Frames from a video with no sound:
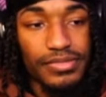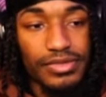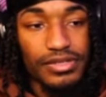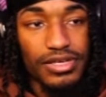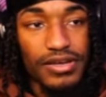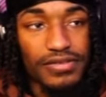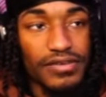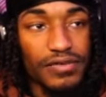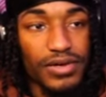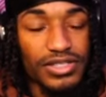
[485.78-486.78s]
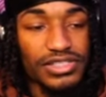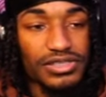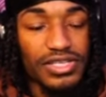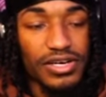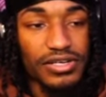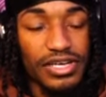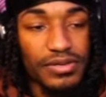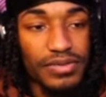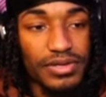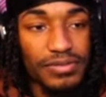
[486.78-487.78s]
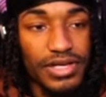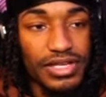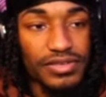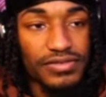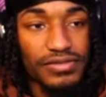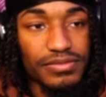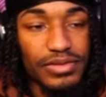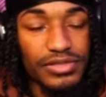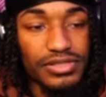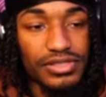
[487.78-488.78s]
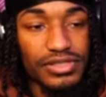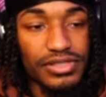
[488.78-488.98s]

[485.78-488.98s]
I've never watched a soccer game in my life, personally.